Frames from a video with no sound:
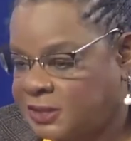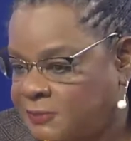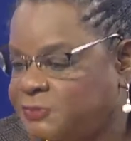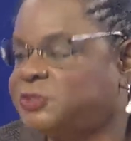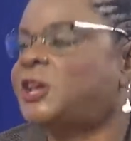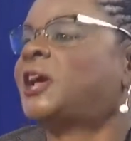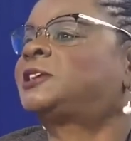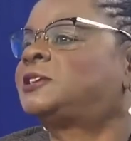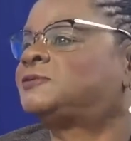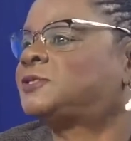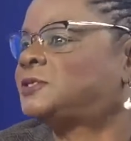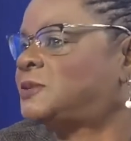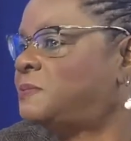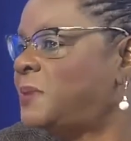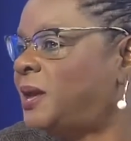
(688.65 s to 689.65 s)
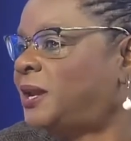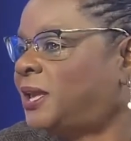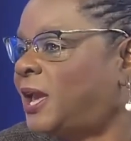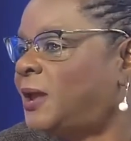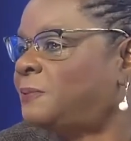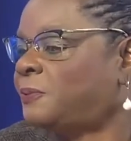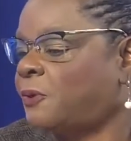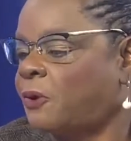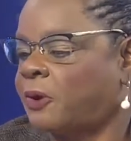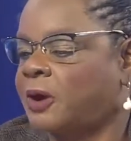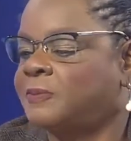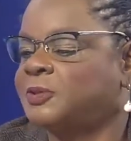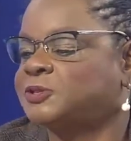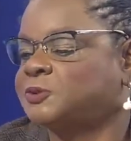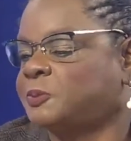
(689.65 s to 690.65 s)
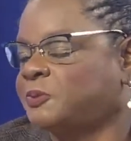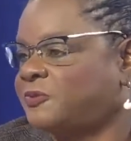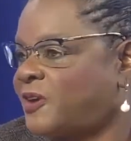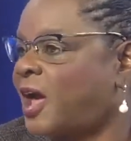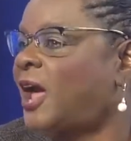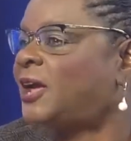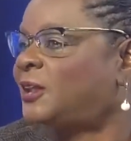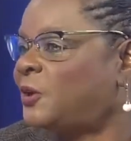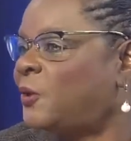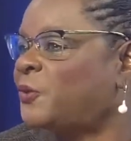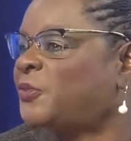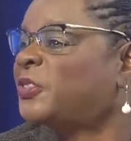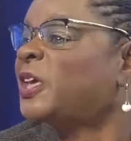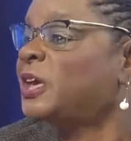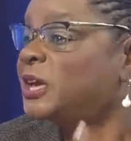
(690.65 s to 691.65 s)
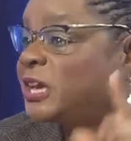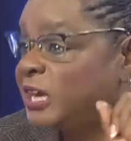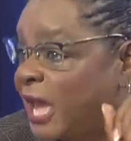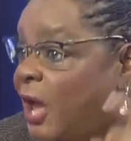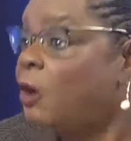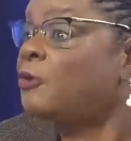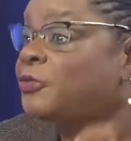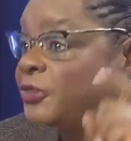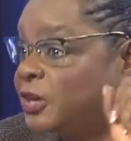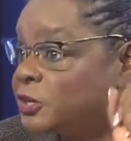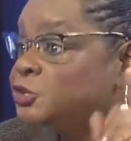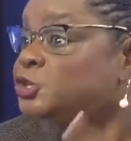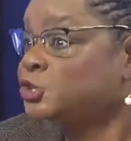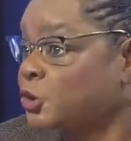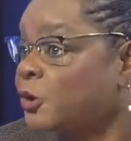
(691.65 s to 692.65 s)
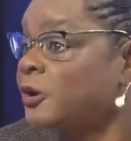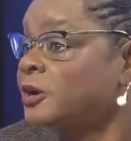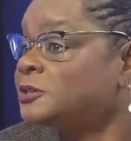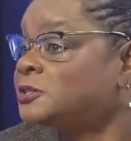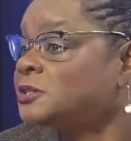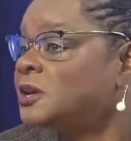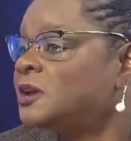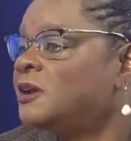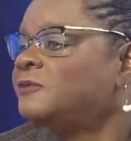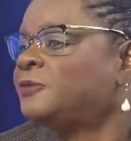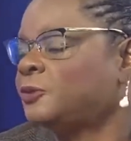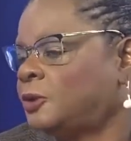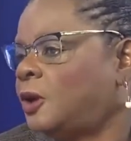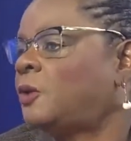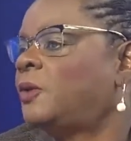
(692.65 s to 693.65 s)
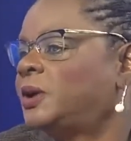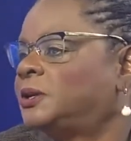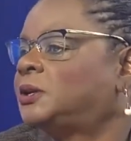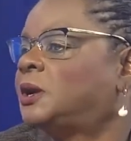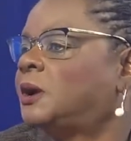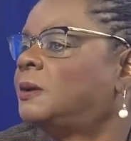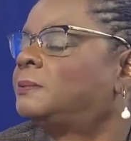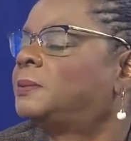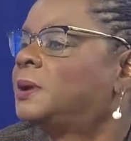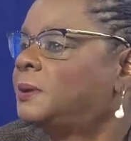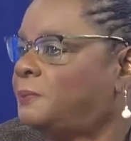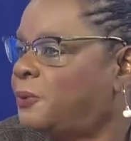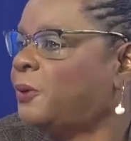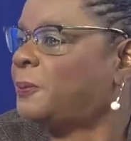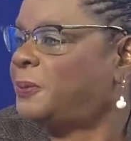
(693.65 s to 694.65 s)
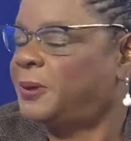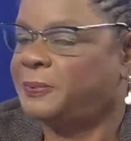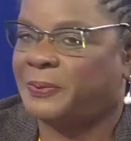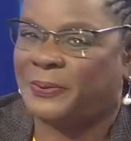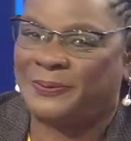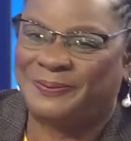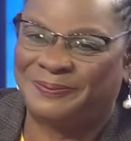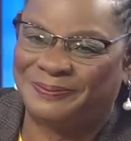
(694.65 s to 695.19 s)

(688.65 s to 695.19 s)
The objectives of the Medicaid program is to provide health insurance for low-income, poor people.